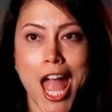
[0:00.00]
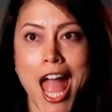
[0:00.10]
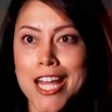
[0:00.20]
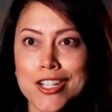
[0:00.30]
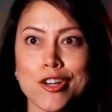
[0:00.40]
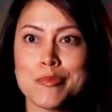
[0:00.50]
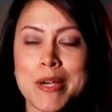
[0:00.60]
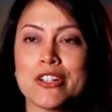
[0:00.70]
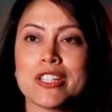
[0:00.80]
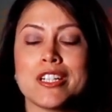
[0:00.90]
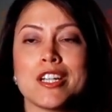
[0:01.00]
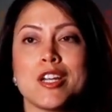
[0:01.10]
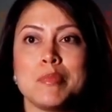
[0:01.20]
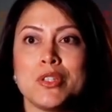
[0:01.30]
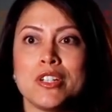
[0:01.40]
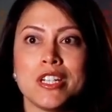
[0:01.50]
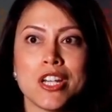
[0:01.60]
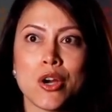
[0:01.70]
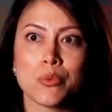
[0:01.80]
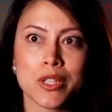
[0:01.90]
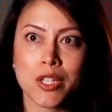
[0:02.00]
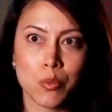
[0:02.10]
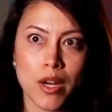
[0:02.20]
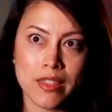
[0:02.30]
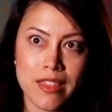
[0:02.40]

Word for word: and our American community are really one